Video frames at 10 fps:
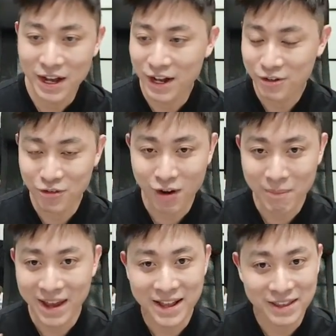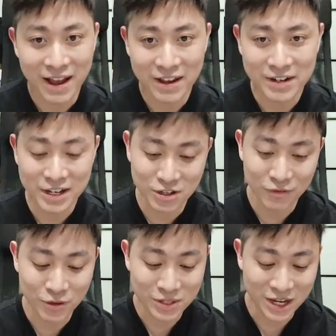throughout my entire days
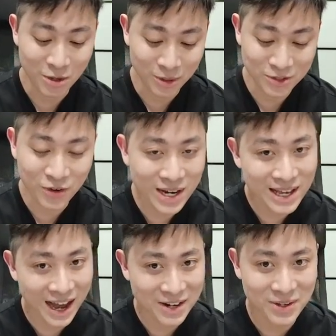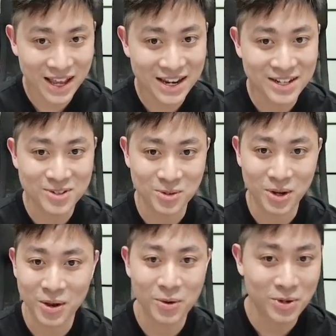of use, and it was really hard to get it to
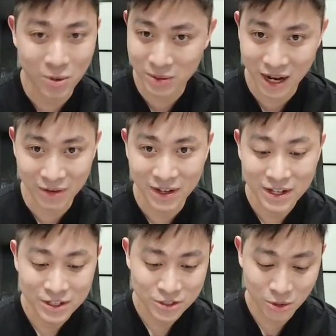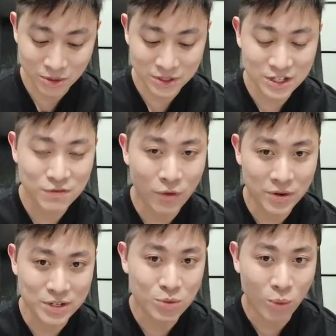go down. So this phone
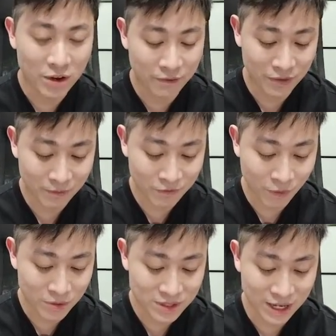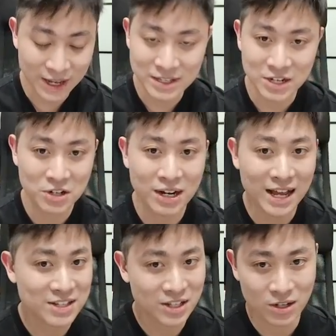is one of the phones that has actually
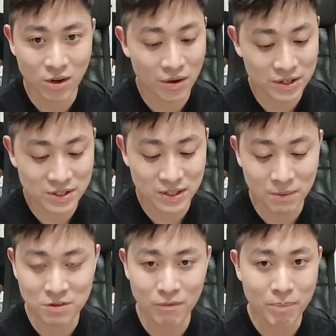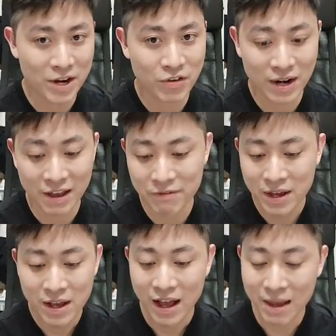lasted the longest in terms of battery life.
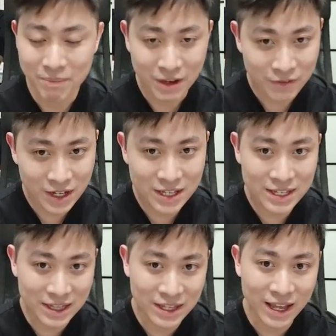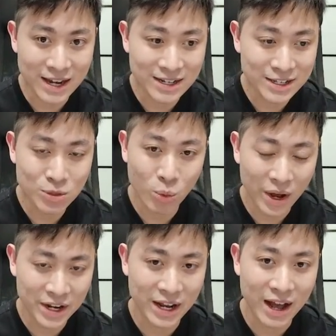I'm definitely getting at least
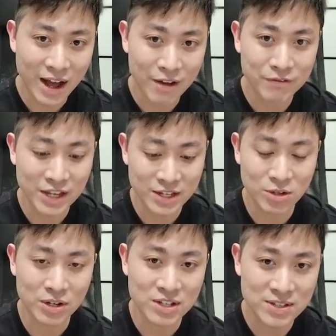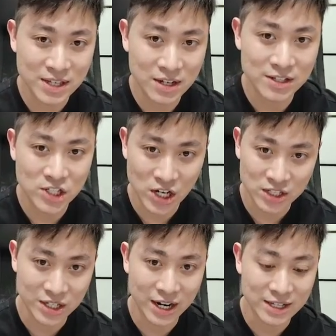1.5 days on a single
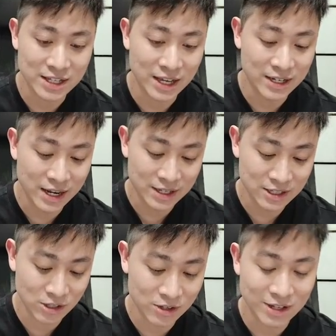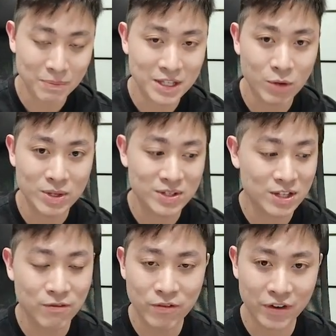charge, guys, and that is not something that we
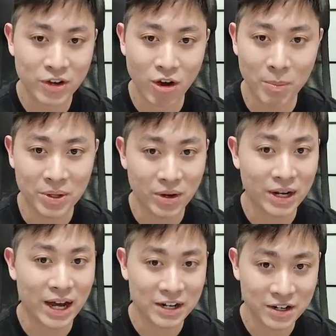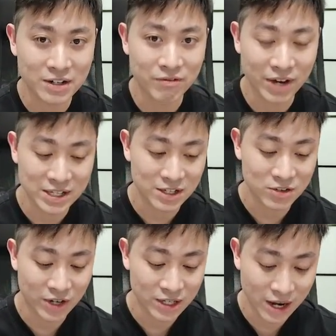see very common on other devices
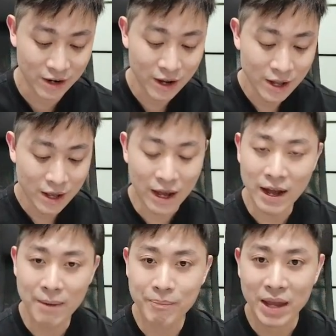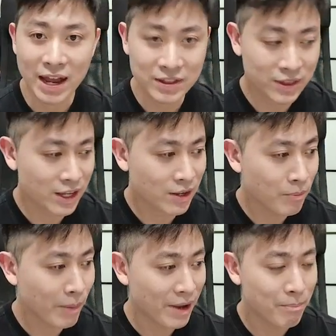right there. I think
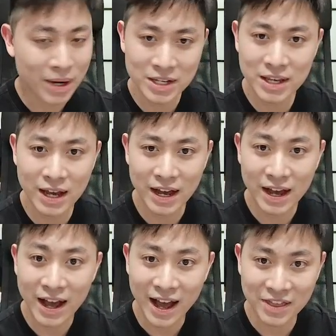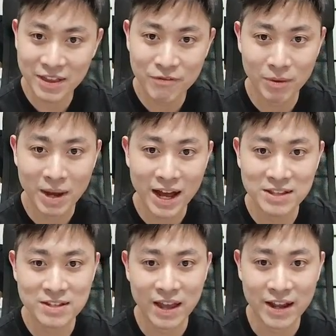my buddy Han from
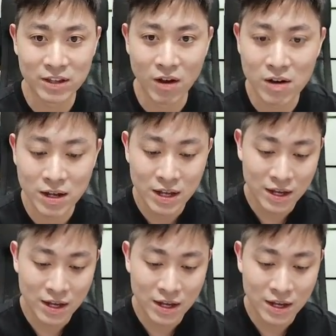Han's Tech Talk,